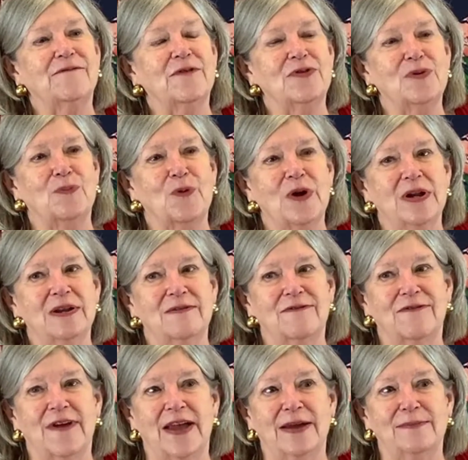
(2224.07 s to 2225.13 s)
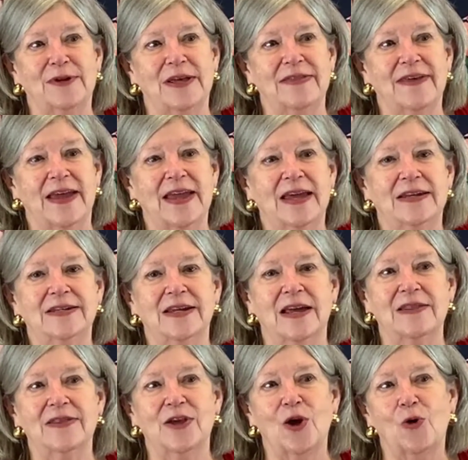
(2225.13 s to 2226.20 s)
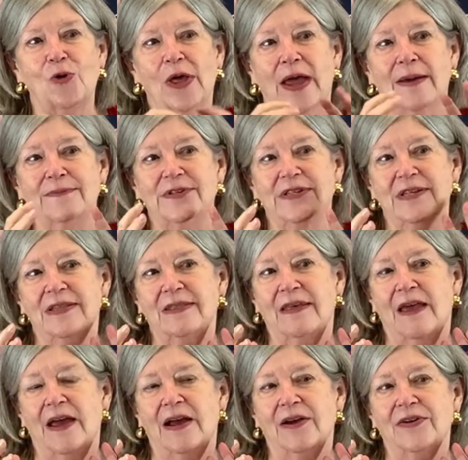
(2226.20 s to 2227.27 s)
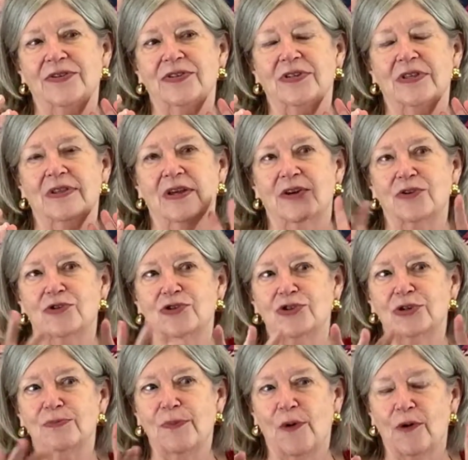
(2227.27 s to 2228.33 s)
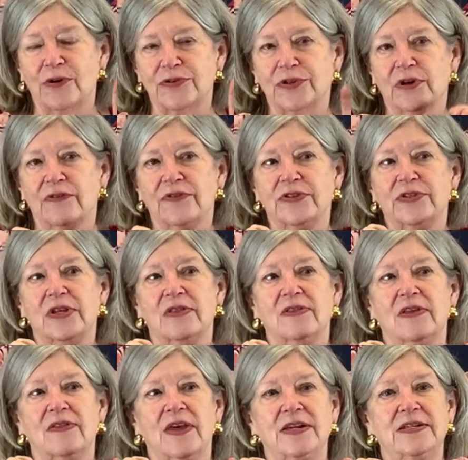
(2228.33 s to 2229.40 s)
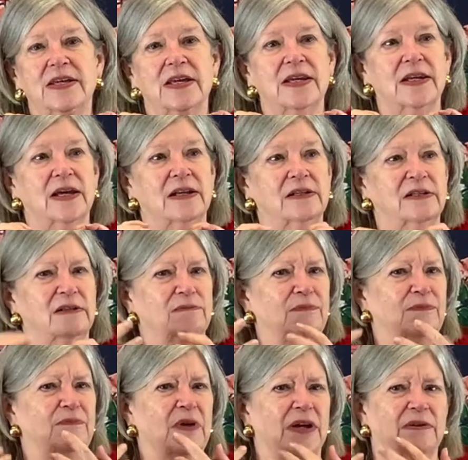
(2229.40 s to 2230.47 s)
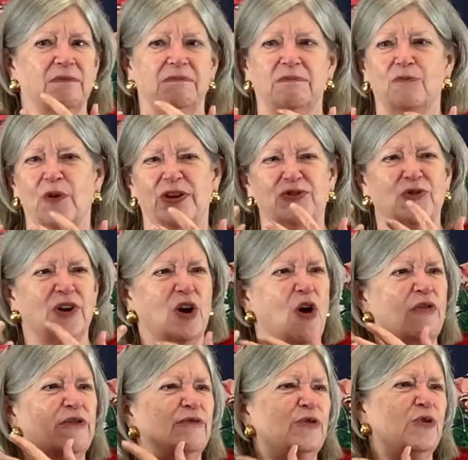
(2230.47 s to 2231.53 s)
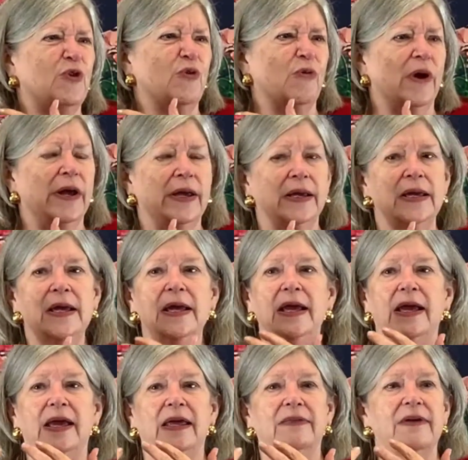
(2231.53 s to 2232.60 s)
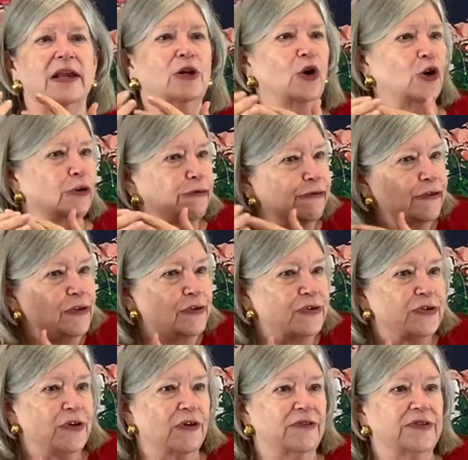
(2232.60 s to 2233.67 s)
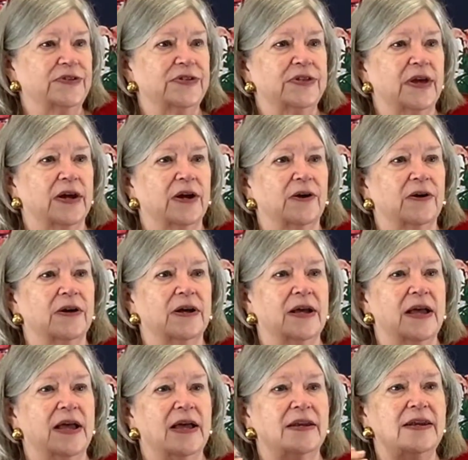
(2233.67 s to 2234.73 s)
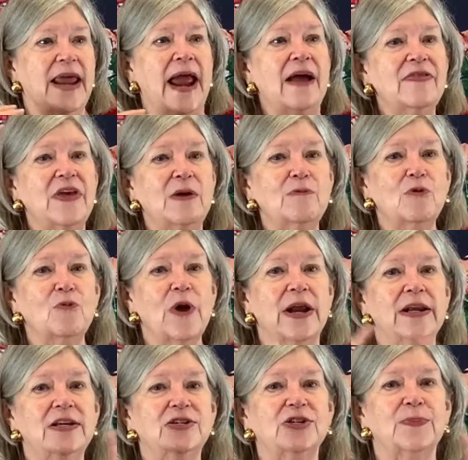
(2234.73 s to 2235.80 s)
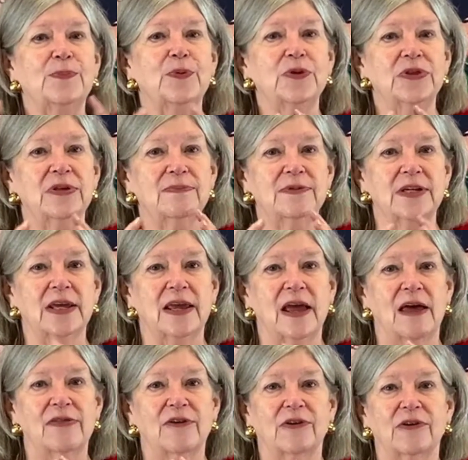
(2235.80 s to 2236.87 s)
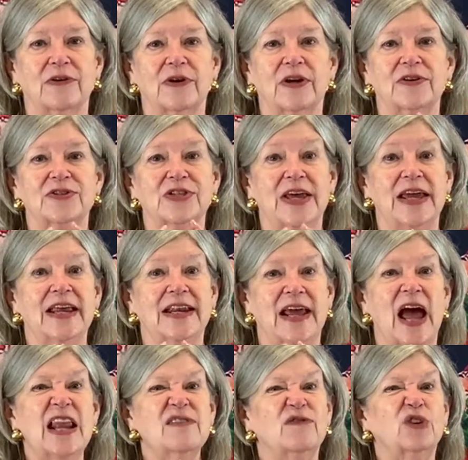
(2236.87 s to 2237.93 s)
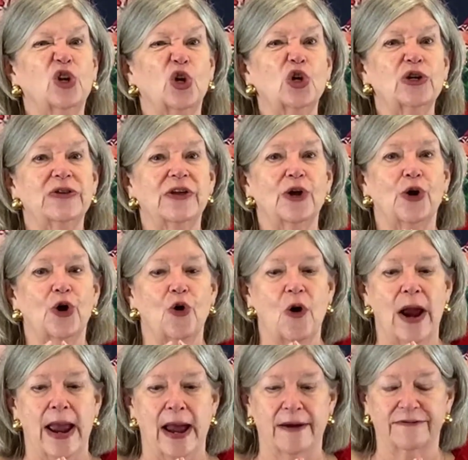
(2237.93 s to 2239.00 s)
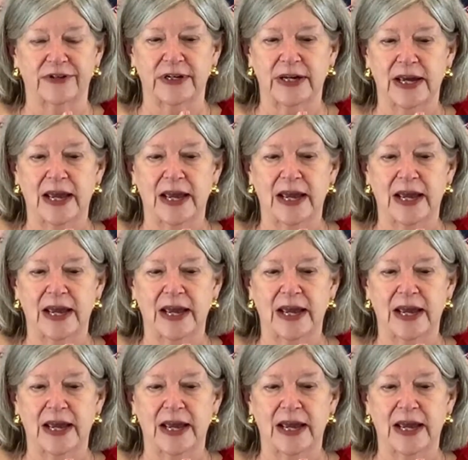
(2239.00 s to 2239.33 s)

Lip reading: for the Brennan family. They had done the old Absinthe House, and they understood bar service, and then they did a little restaurant called the Vouqueray, and they learned food service there. Now they were ready to put them together because they had kind of learned their craft.